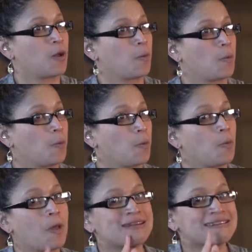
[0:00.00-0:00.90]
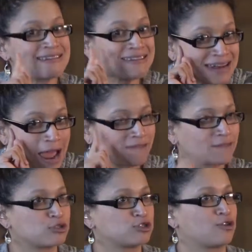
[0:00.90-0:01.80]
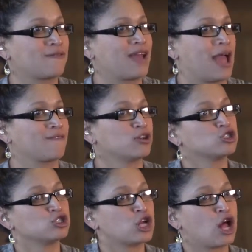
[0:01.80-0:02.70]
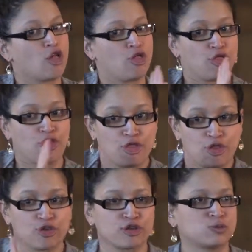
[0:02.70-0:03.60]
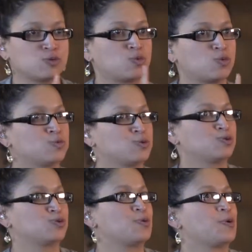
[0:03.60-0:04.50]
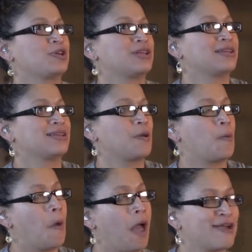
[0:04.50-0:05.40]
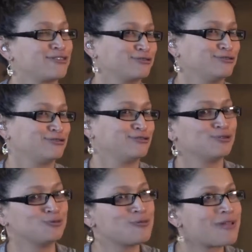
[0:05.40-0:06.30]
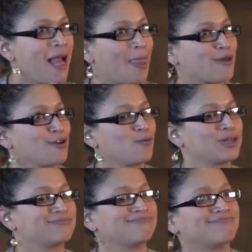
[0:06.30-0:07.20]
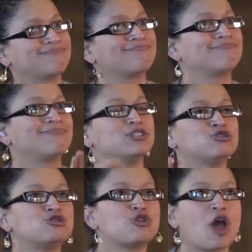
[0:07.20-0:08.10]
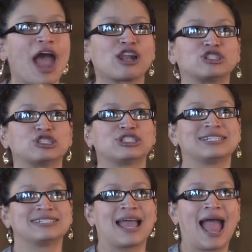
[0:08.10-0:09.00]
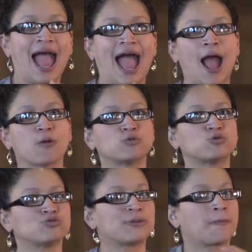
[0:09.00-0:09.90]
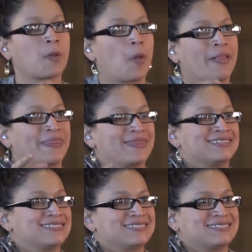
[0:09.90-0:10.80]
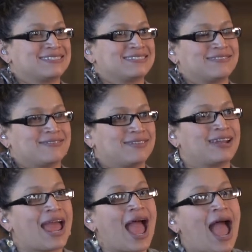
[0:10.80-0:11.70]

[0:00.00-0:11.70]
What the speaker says: videotape the deaf victim telling their story, the deaf survivor sharing their experience, and to bring that video and to allow the SART team to watch it and then discuss